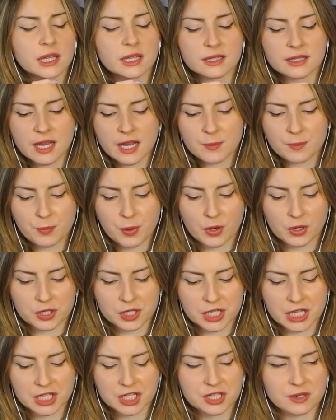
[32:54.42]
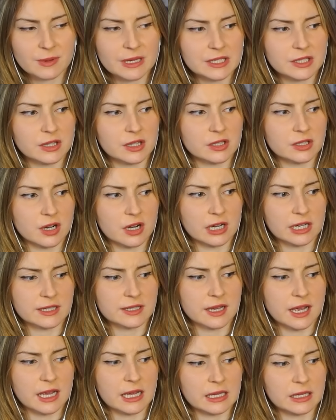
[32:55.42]
He's like pushing Jimmy to the dark
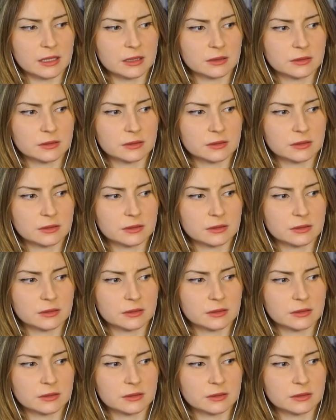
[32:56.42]
side.